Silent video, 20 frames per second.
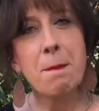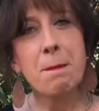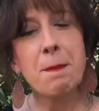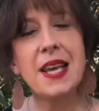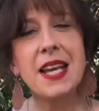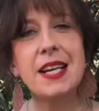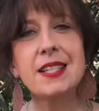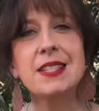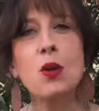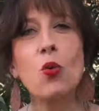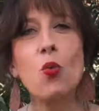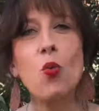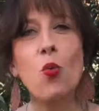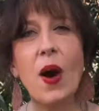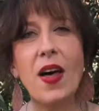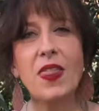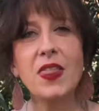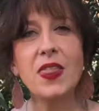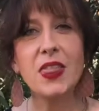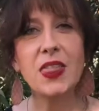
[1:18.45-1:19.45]
Because the
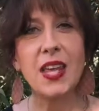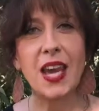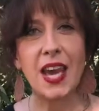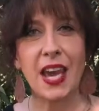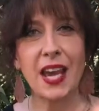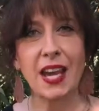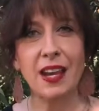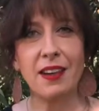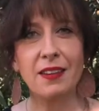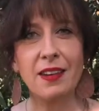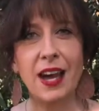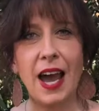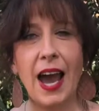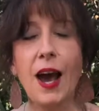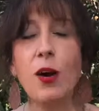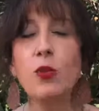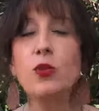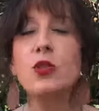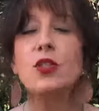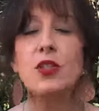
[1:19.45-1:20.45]
one thing
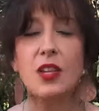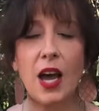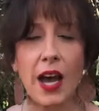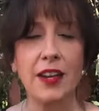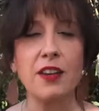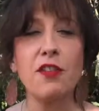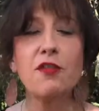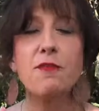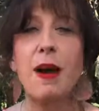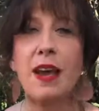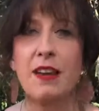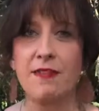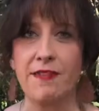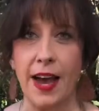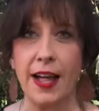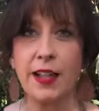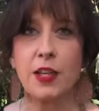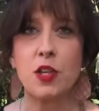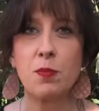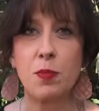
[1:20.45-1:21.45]
outside of my
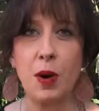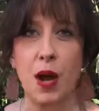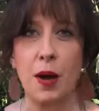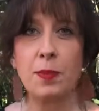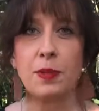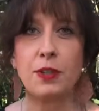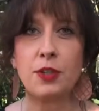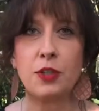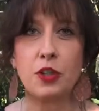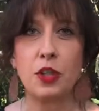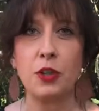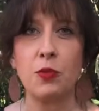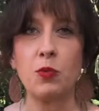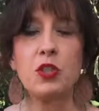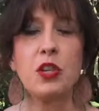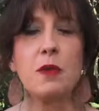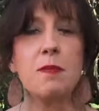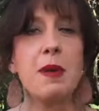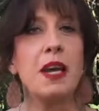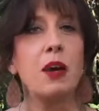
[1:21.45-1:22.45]
value proposition,
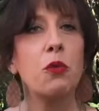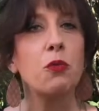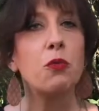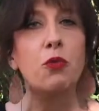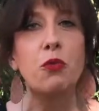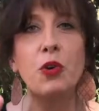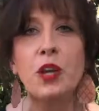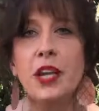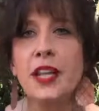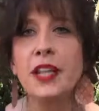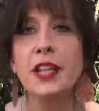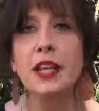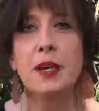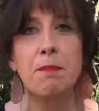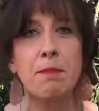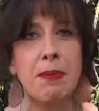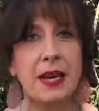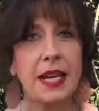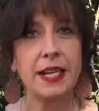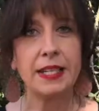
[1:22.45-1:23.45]
which I make a really
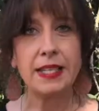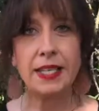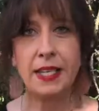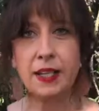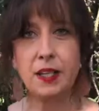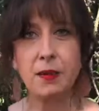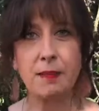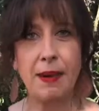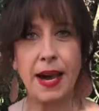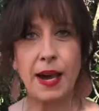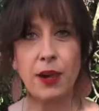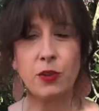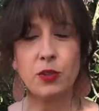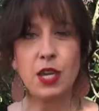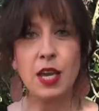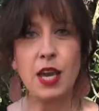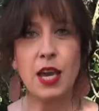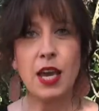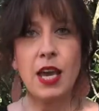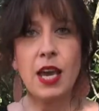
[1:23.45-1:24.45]
big deal about,
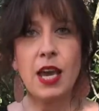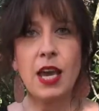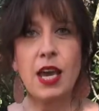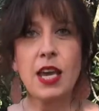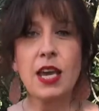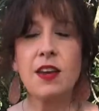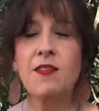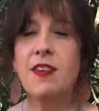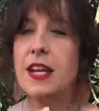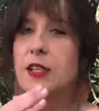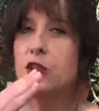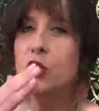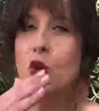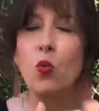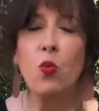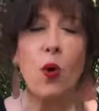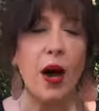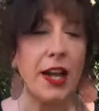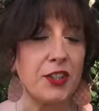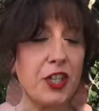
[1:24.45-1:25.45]
even as you're
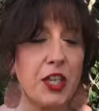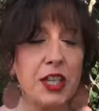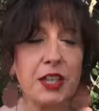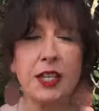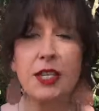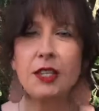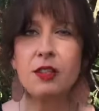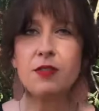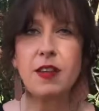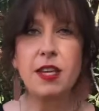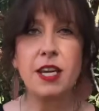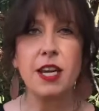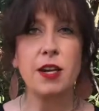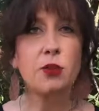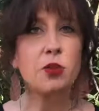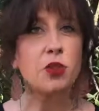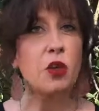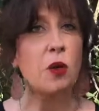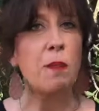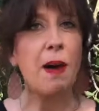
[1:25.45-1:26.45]
watching these
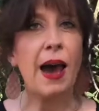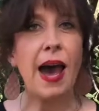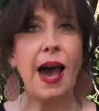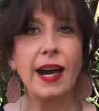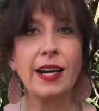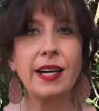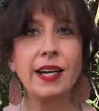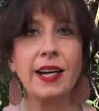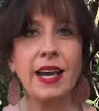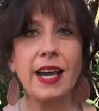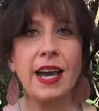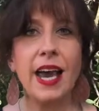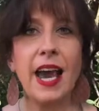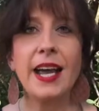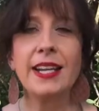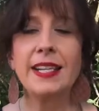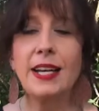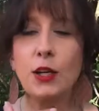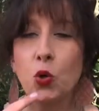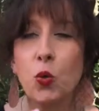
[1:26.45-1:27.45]
videos, go back
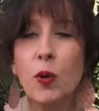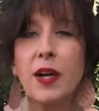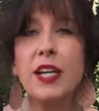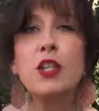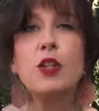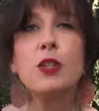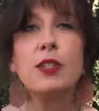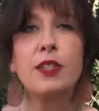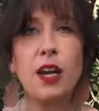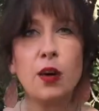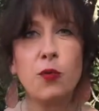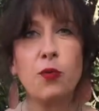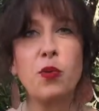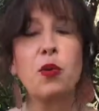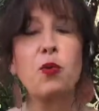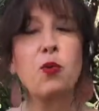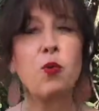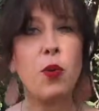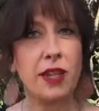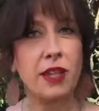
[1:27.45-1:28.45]
and acquaint yourself
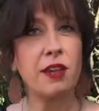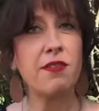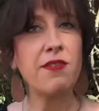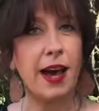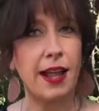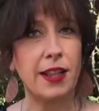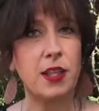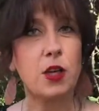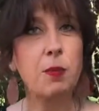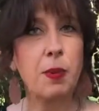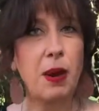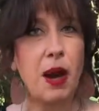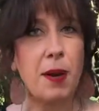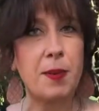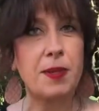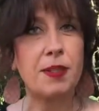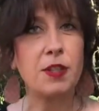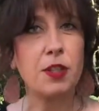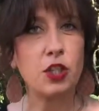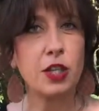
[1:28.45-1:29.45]
with what a value
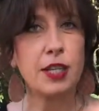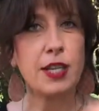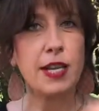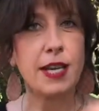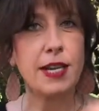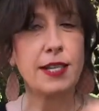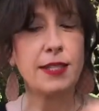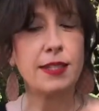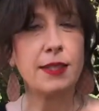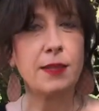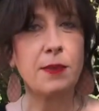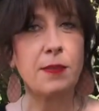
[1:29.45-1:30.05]
proposition is.